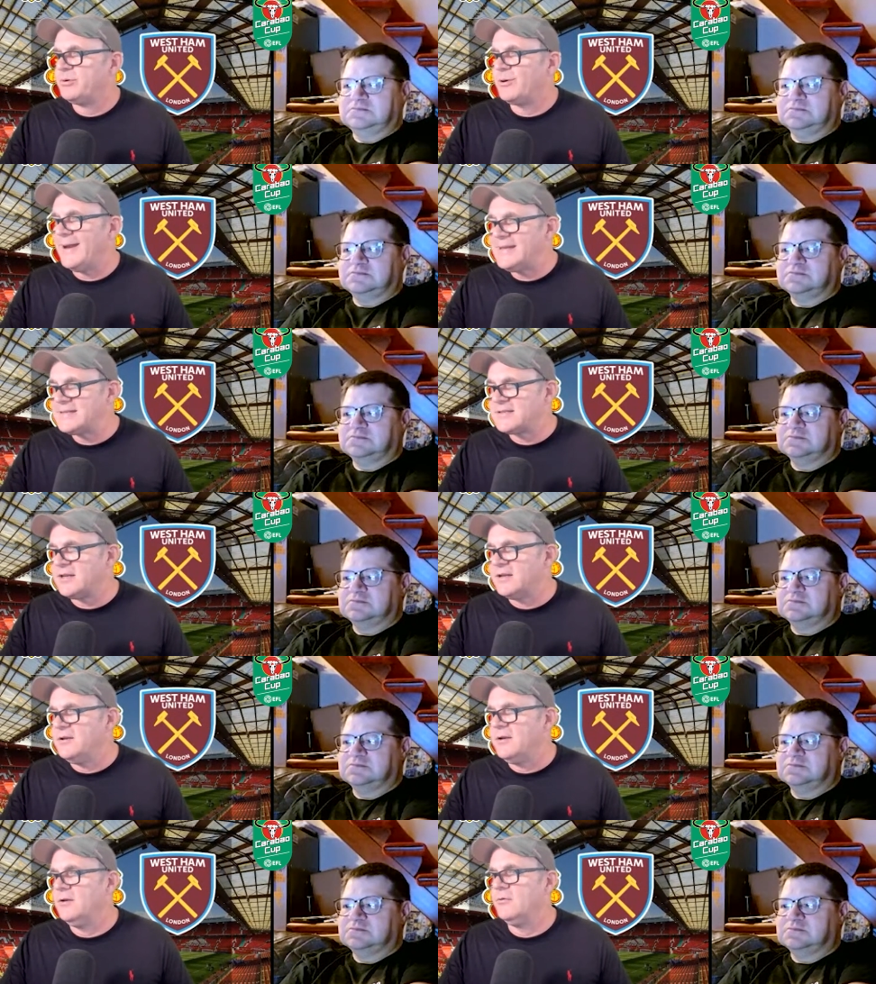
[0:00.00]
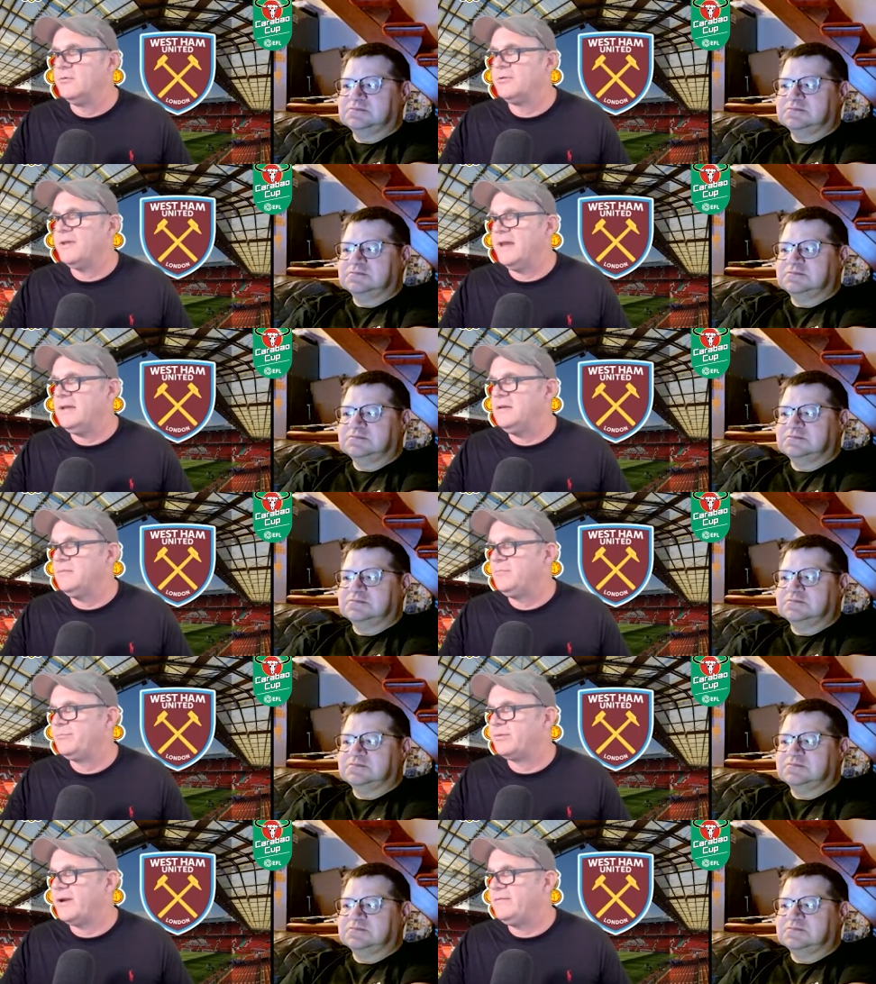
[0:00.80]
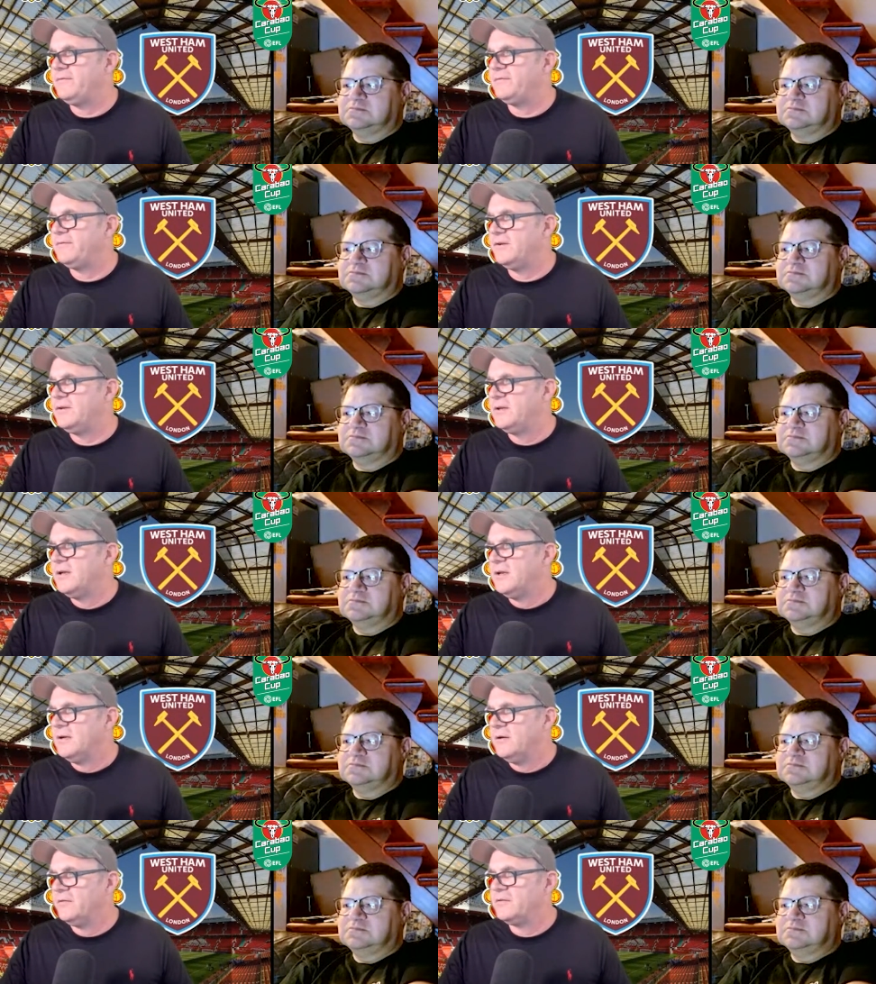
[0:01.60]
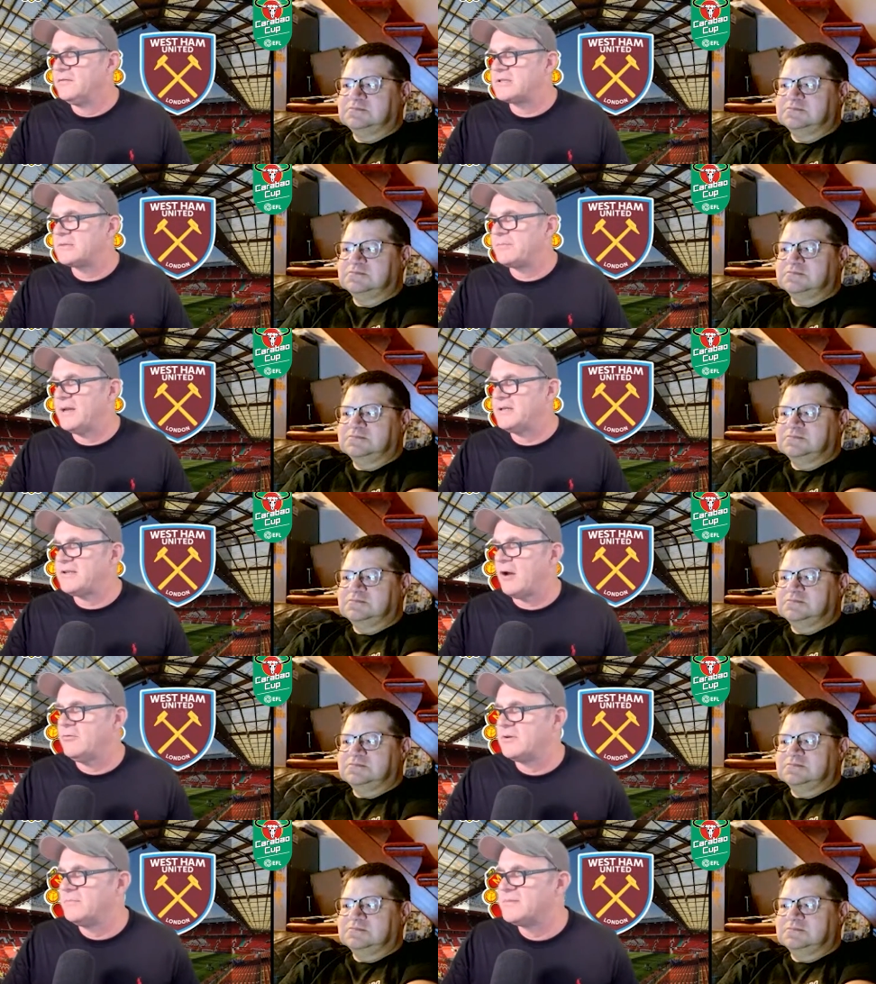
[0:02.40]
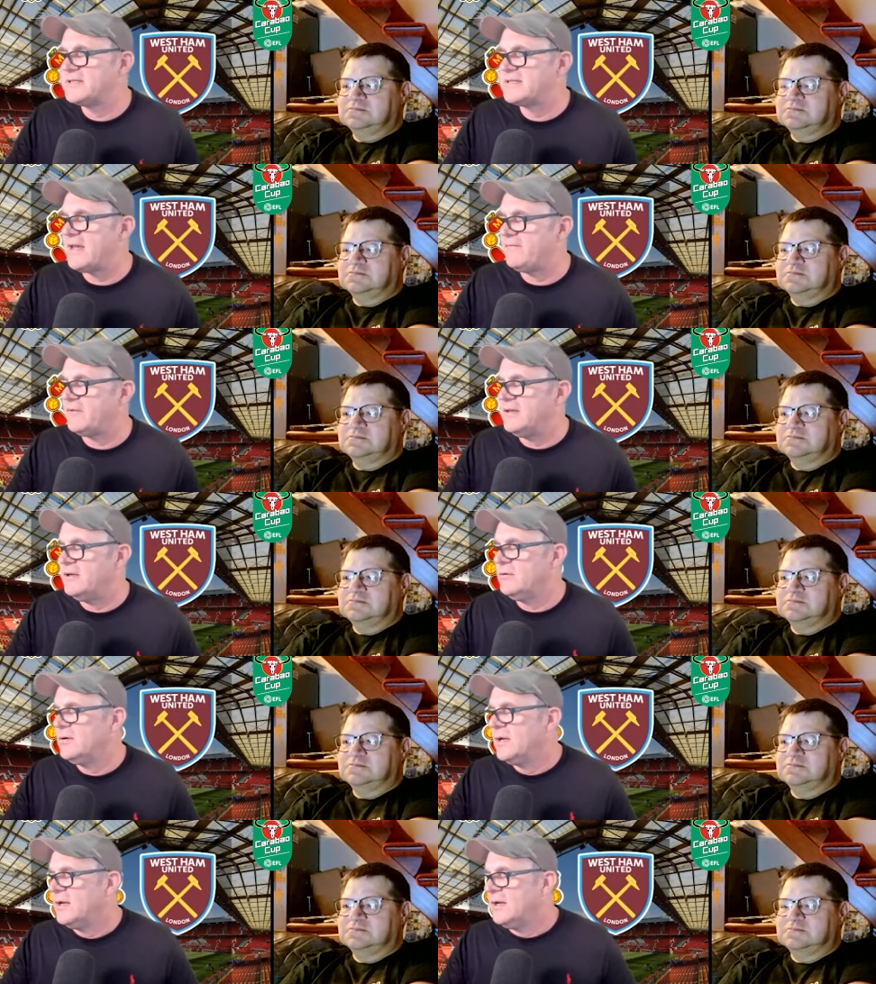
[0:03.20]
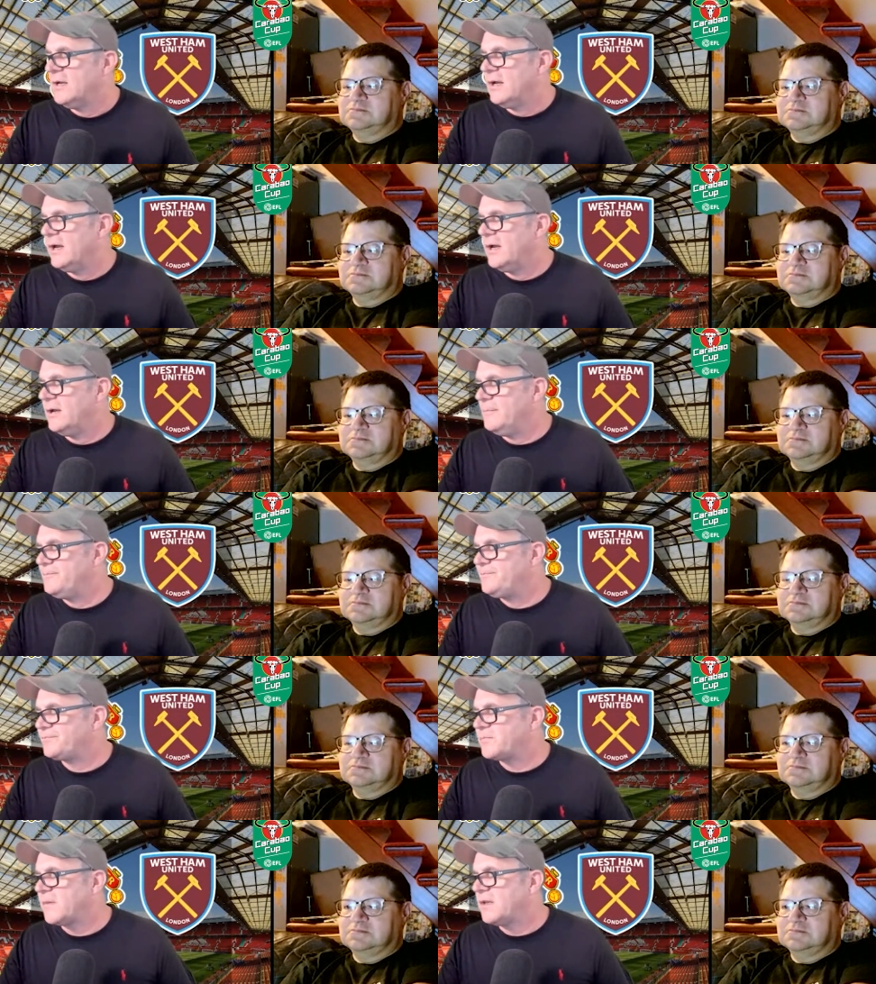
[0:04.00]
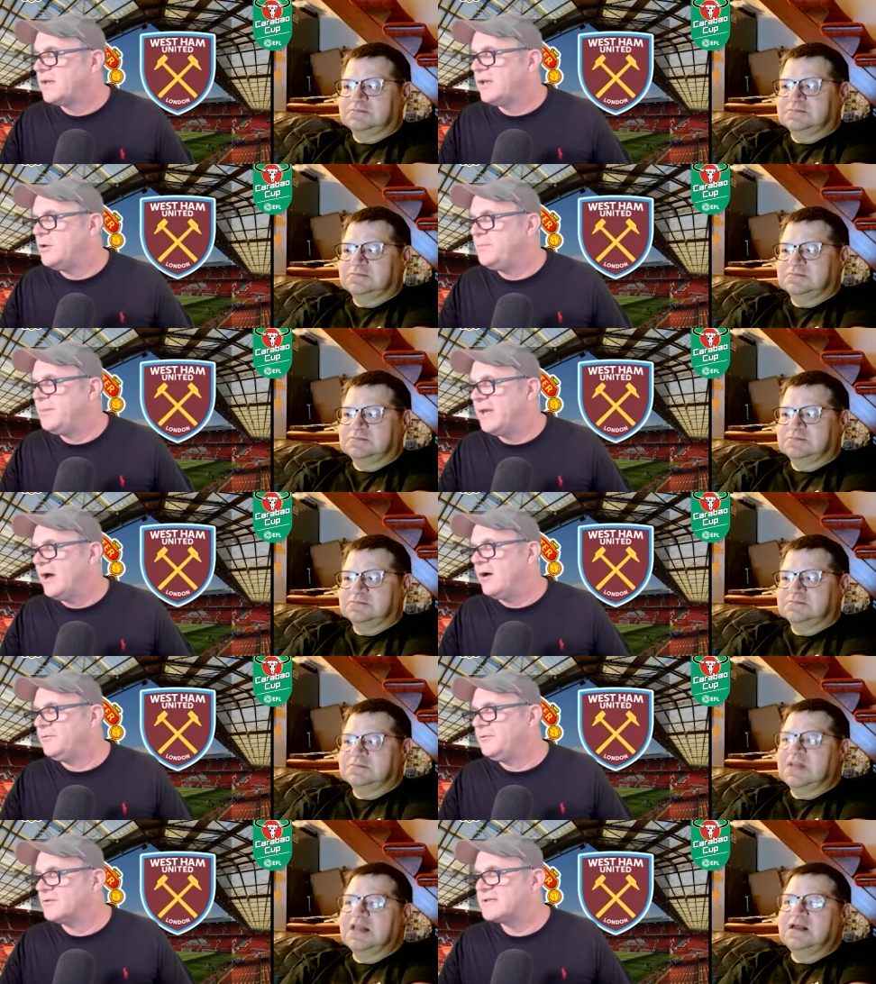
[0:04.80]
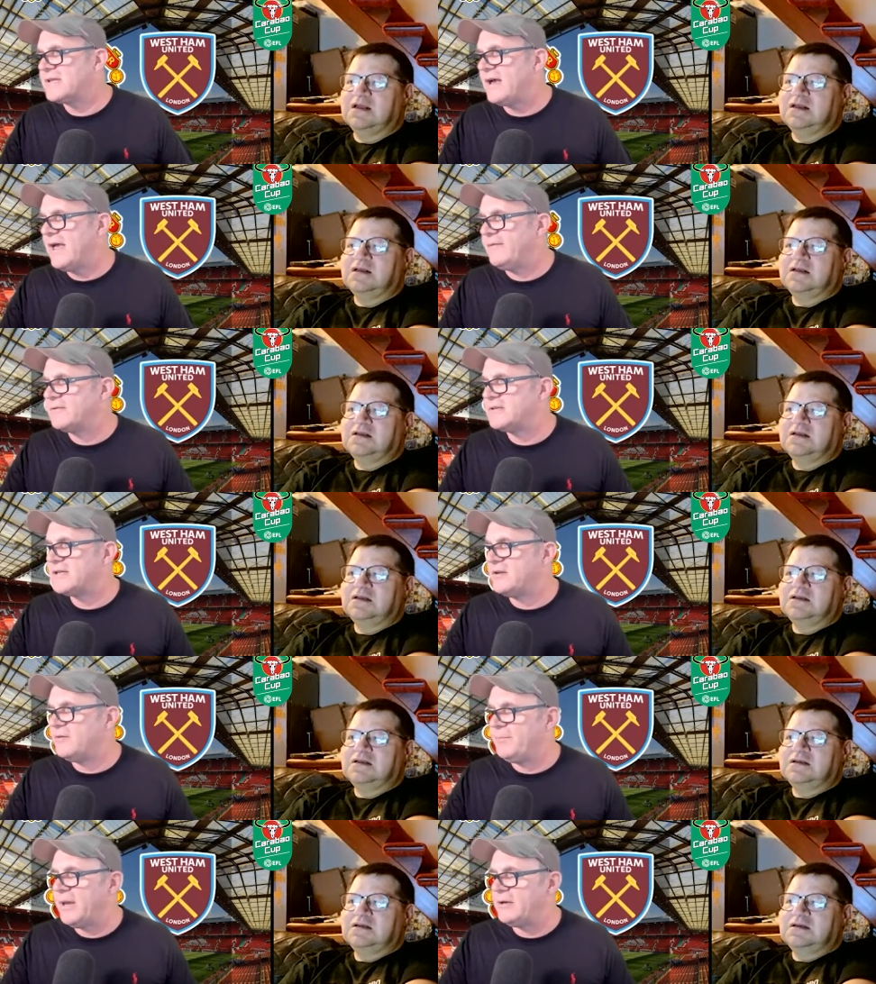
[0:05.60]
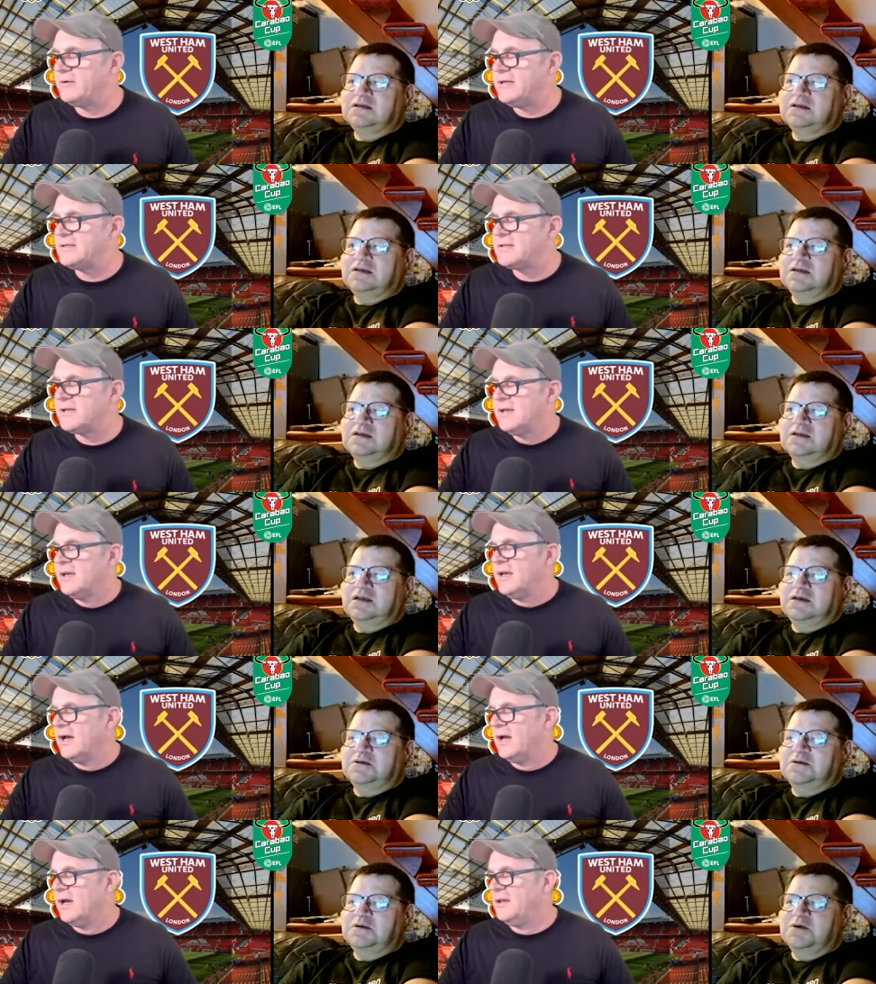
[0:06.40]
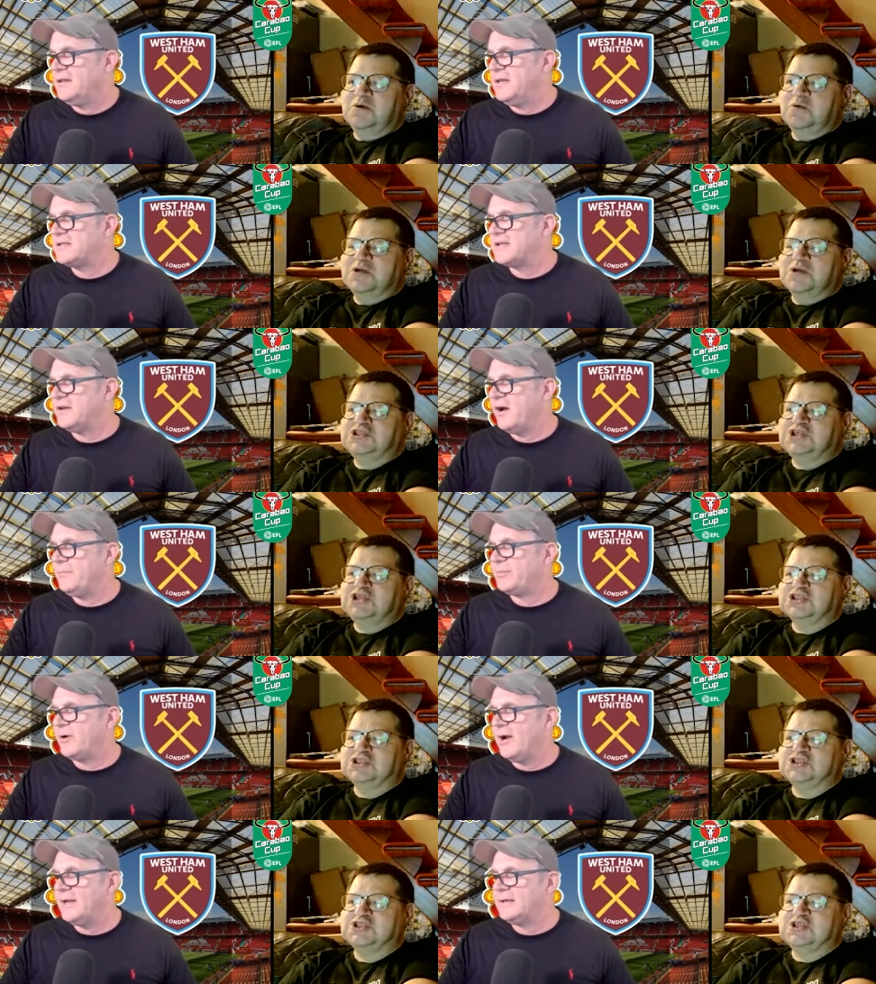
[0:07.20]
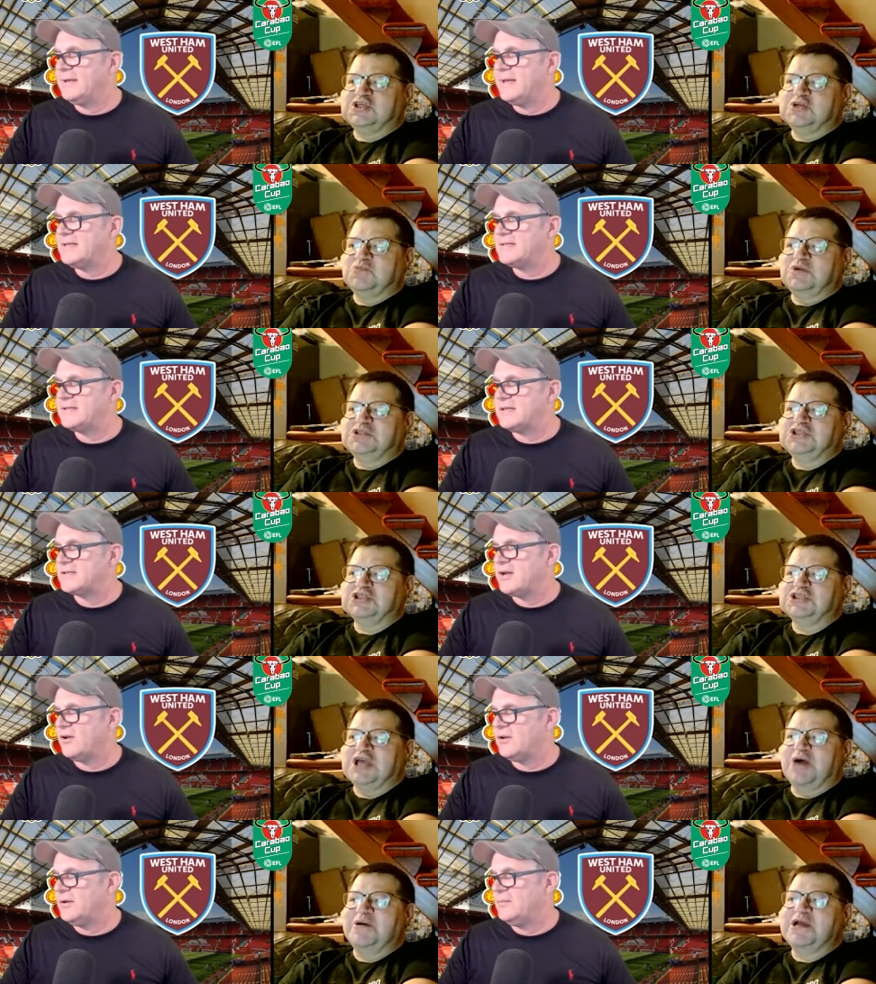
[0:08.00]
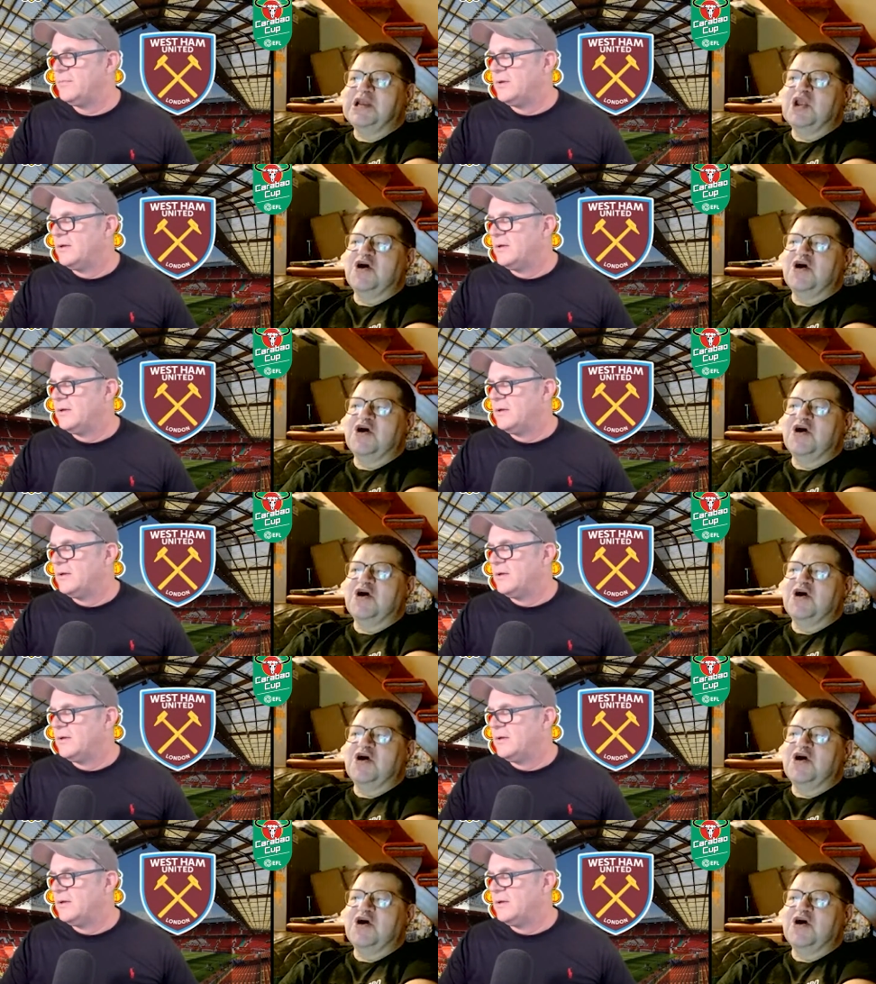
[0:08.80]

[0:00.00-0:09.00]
Speaker 1: Preston North End, Brentford, of course, smashed Oldham 7 0. Um, QPR knocked out Everton on penalties, uh, and then we're tonight just, Brighton Leicester. We're just going